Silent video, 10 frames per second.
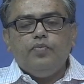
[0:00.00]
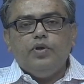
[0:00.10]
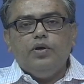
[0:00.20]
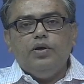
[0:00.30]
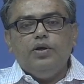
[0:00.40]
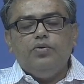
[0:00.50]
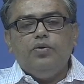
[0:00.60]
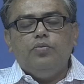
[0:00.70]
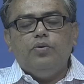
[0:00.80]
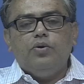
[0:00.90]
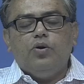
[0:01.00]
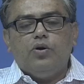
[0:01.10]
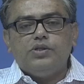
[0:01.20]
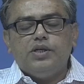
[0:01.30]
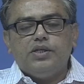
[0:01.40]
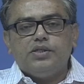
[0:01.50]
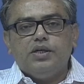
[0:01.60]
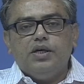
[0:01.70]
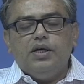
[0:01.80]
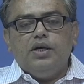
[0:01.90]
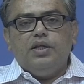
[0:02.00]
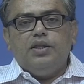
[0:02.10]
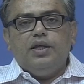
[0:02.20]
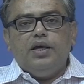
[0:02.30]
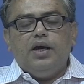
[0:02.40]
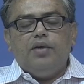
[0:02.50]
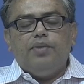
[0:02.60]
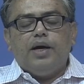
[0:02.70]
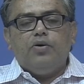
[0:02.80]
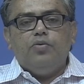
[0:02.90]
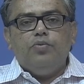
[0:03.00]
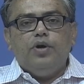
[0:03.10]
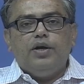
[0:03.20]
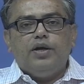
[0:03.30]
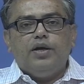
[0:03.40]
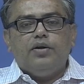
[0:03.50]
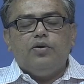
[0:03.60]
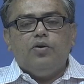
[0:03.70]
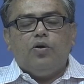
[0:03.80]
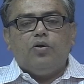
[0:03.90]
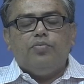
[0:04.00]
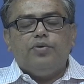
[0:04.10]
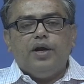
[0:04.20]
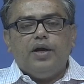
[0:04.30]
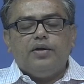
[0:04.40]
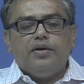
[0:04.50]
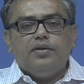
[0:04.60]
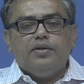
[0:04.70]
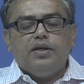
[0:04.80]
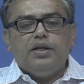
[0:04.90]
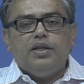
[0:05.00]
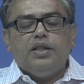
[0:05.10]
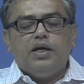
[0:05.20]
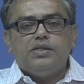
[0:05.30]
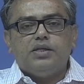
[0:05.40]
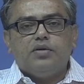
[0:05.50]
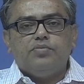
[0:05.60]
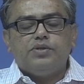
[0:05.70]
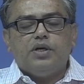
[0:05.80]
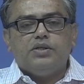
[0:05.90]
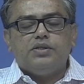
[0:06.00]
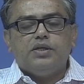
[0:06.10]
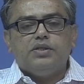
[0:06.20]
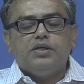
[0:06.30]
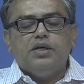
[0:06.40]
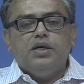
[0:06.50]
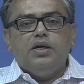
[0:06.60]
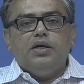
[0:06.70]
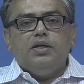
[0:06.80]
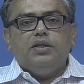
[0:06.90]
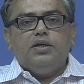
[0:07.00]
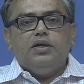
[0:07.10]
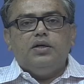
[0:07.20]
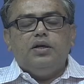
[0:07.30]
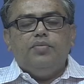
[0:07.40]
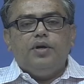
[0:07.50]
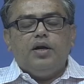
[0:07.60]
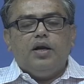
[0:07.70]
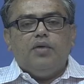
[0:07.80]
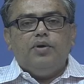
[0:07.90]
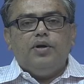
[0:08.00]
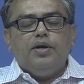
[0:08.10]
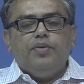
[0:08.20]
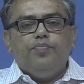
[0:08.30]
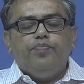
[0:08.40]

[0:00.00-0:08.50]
losses, they have accumulated lot of debt, then in that circumstances the limited liability